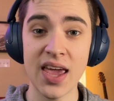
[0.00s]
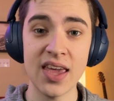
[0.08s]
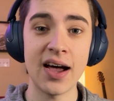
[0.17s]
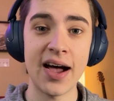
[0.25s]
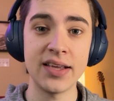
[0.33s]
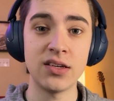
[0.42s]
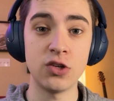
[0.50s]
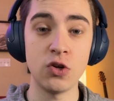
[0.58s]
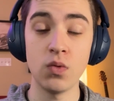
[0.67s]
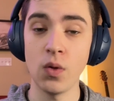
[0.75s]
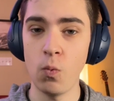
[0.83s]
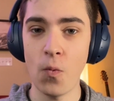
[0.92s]
AI to
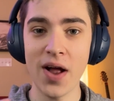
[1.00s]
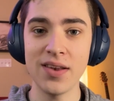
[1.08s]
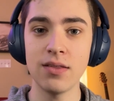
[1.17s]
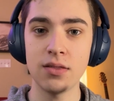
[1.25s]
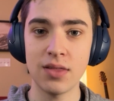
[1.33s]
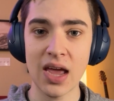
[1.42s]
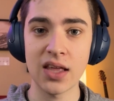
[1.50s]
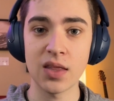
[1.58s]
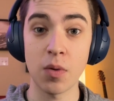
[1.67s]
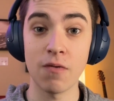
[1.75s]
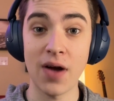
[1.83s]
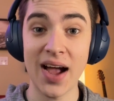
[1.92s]
do the one thing
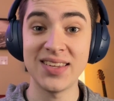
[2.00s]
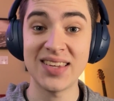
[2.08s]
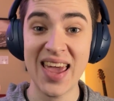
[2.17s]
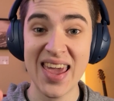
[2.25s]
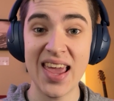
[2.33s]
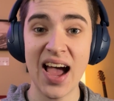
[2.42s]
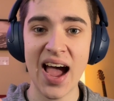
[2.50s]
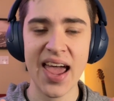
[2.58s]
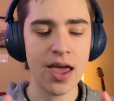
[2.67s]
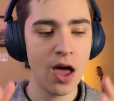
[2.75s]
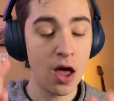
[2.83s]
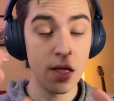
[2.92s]
that provides AI